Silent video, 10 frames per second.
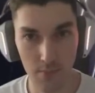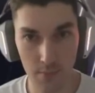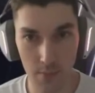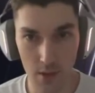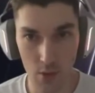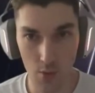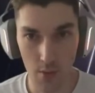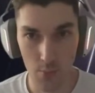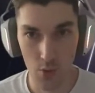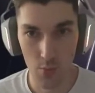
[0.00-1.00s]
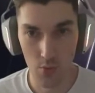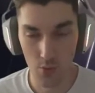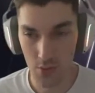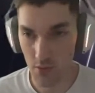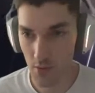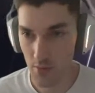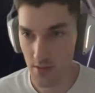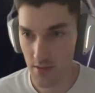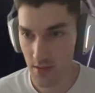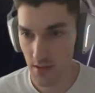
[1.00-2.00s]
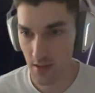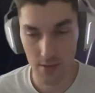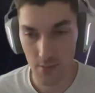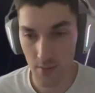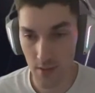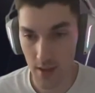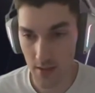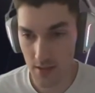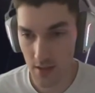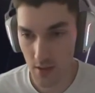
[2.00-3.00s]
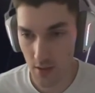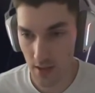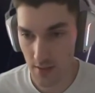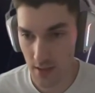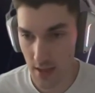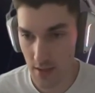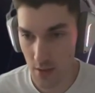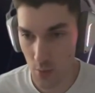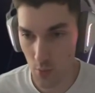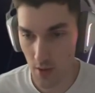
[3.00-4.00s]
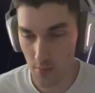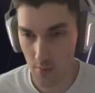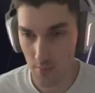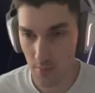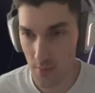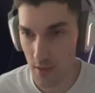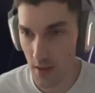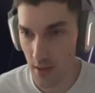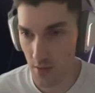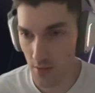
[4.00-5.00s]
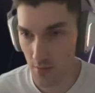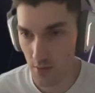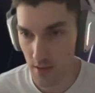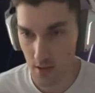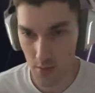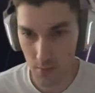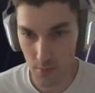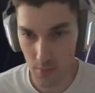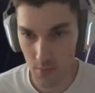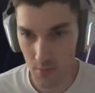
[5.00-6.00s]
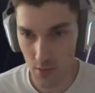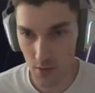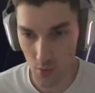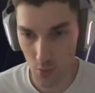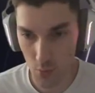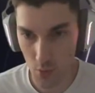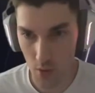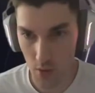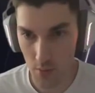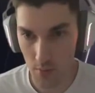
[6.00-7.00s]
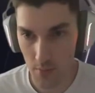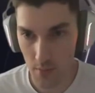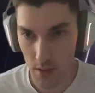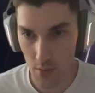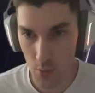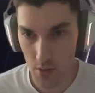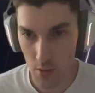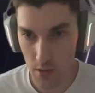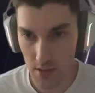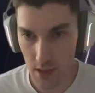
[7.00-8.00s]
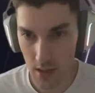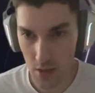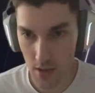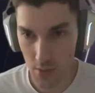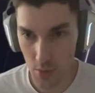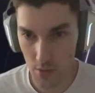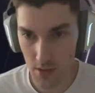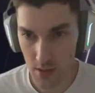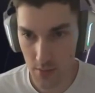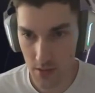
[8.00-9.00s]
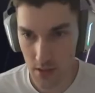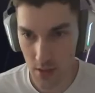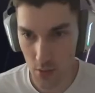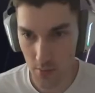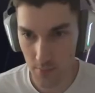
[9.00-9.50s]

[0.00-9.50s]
The coin power USDT had a signal at 1801, and that was right here. So it was on this candle that we received the signal.